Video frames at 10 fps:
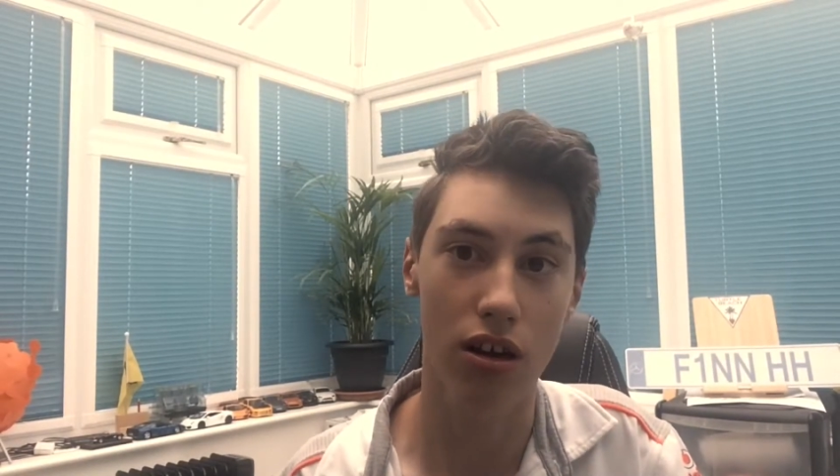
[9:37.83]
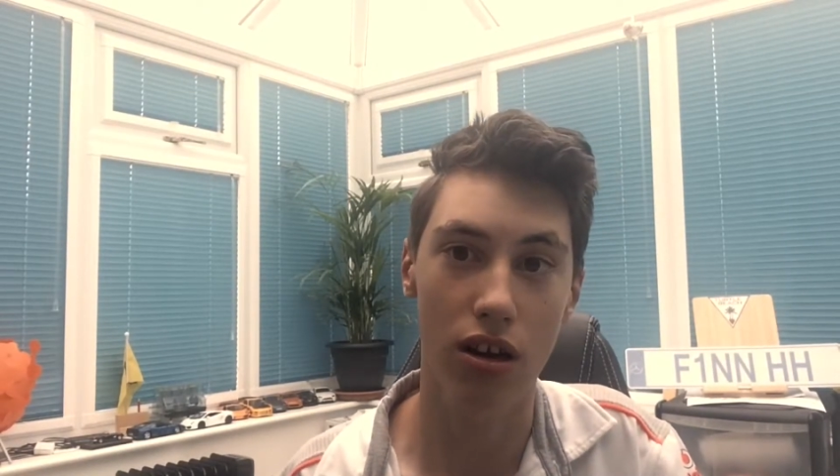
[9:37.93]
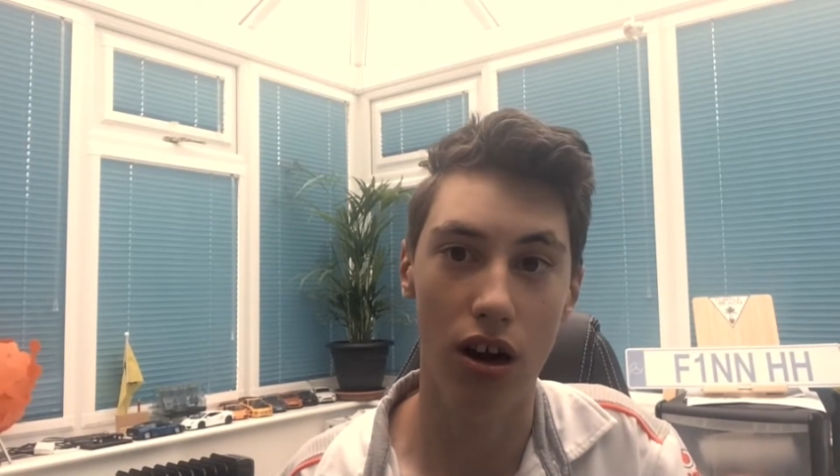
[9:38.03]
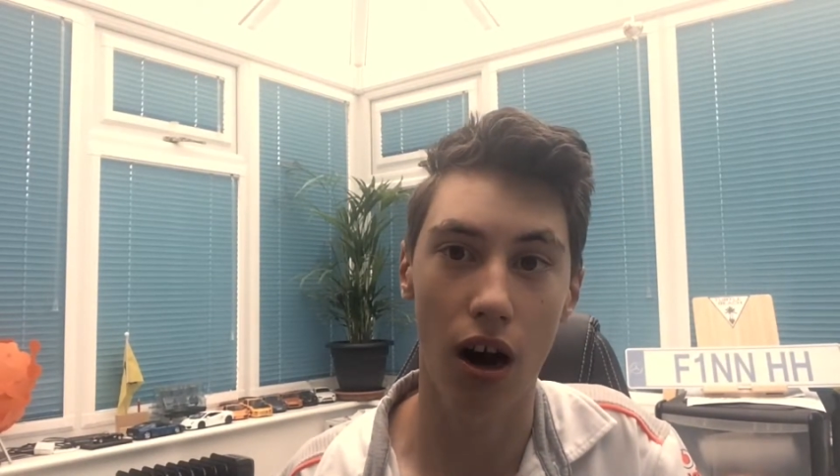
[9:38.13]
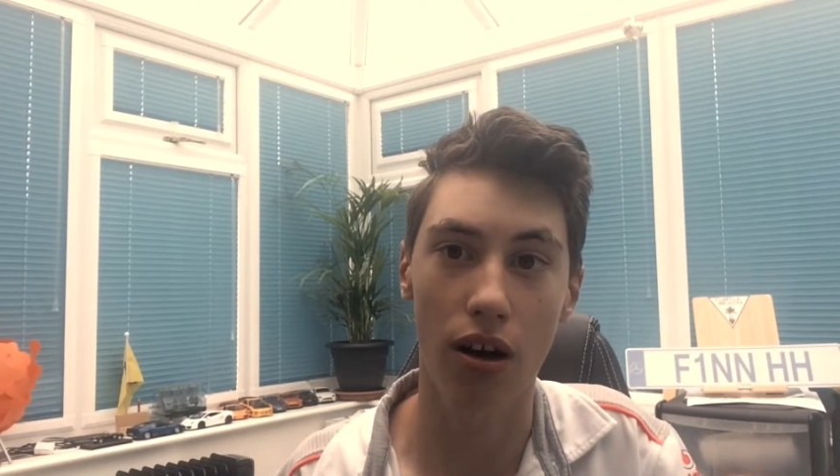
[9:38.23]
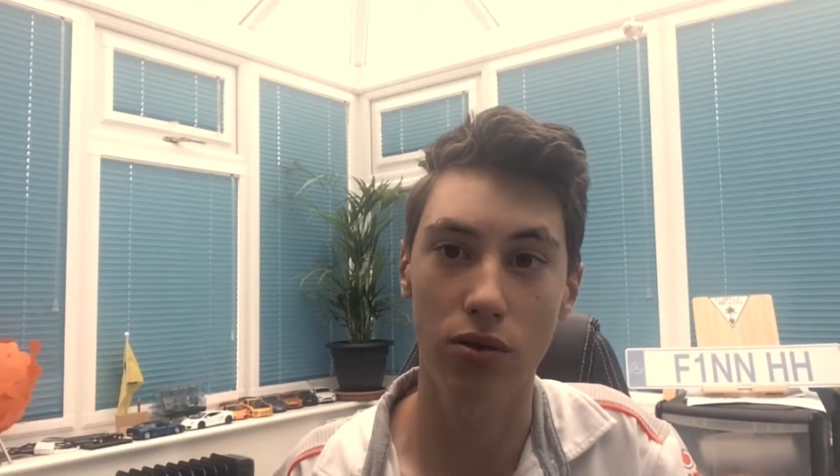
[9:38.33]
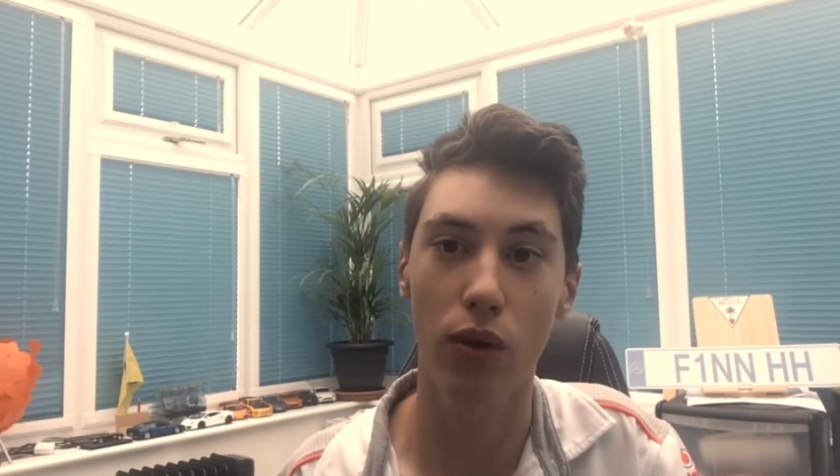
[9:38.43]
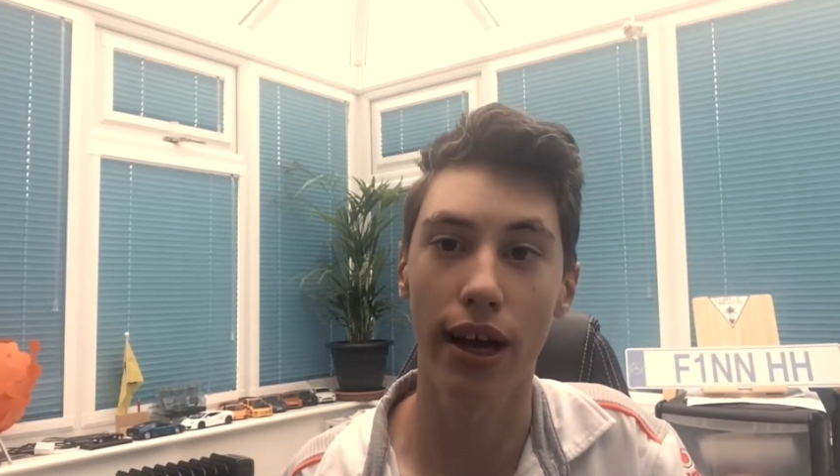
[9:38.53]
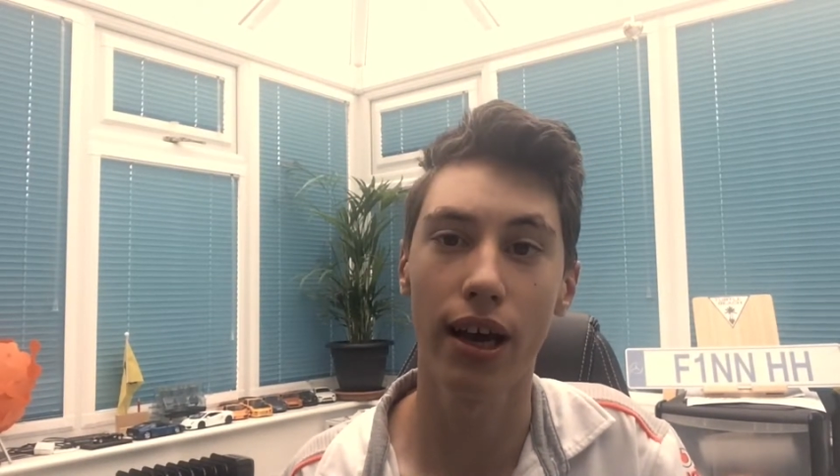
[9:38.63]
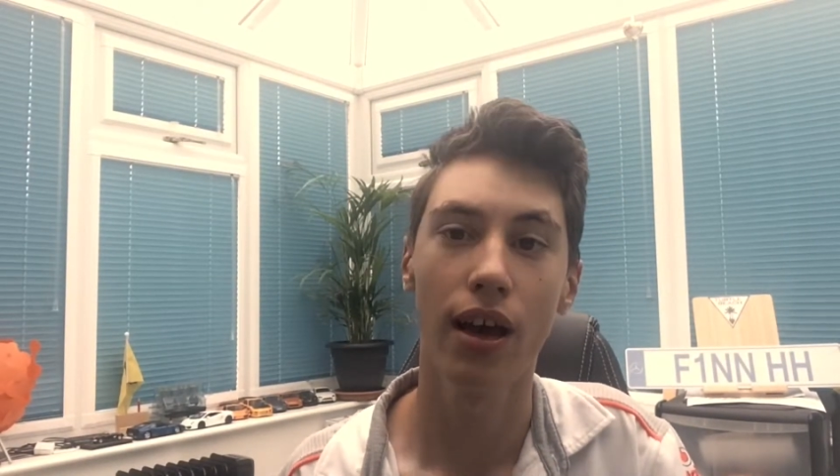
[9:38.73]
cars
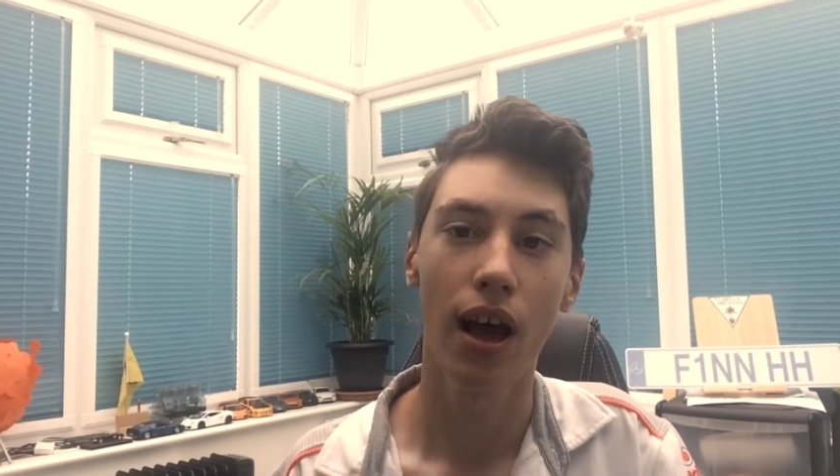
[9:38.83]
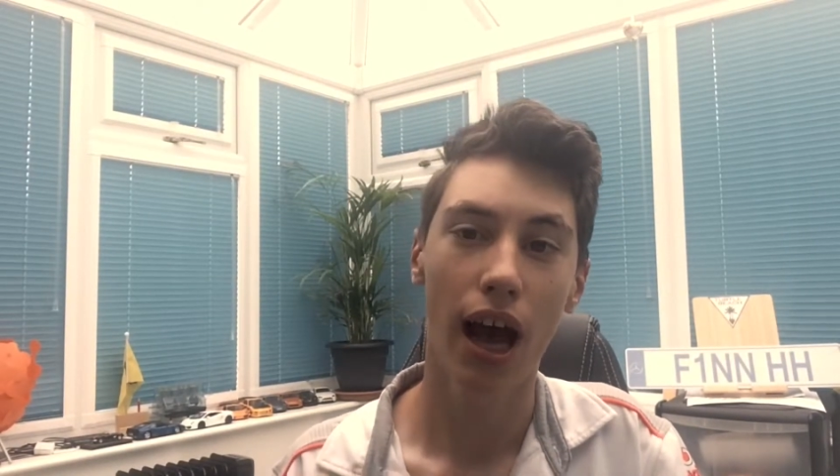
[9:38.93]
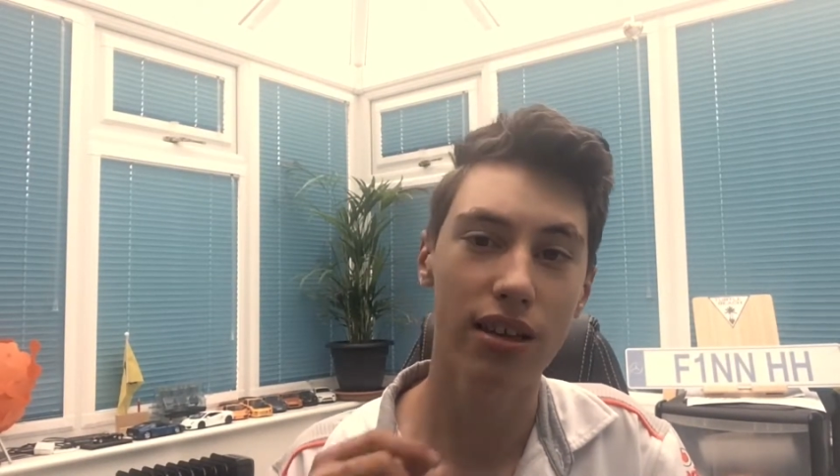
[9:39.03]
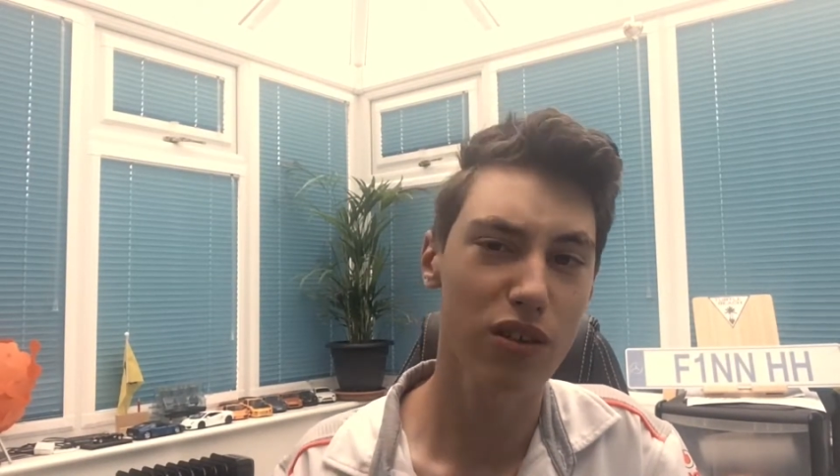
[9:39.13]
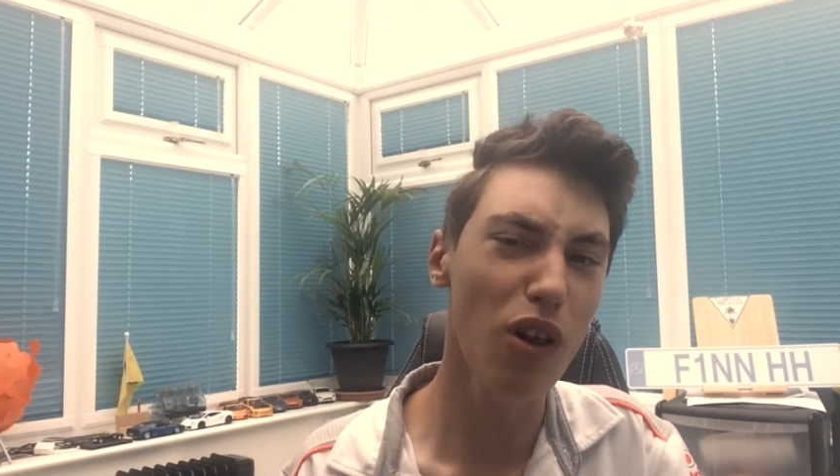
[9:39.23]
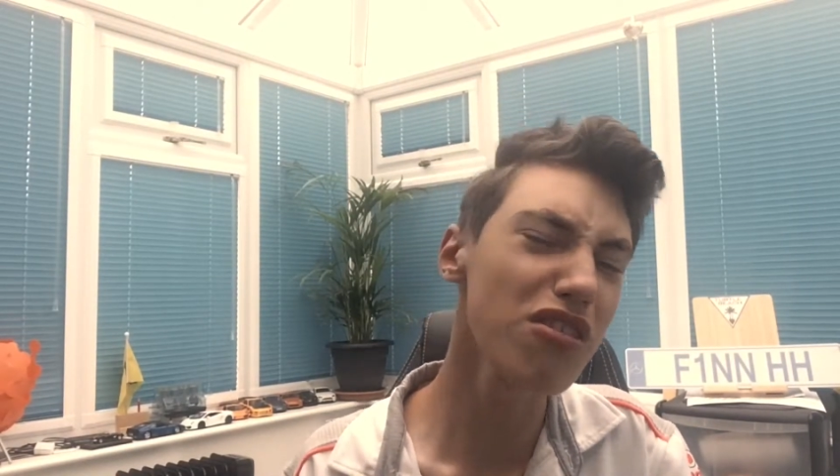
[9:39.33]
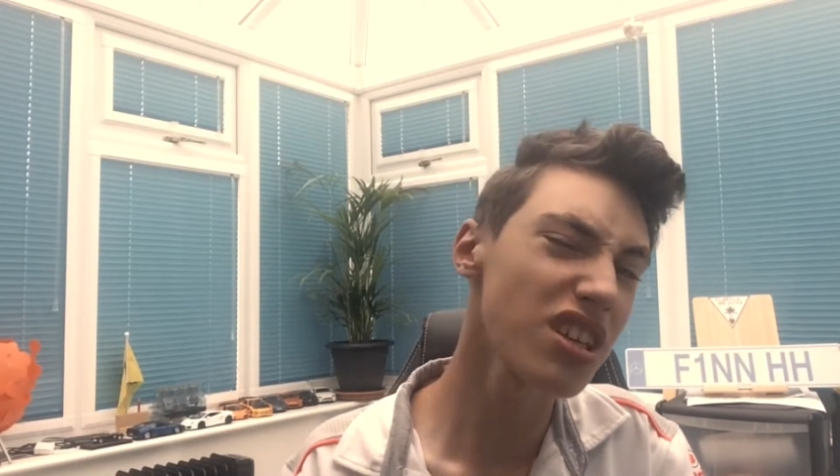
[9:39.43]
made. As long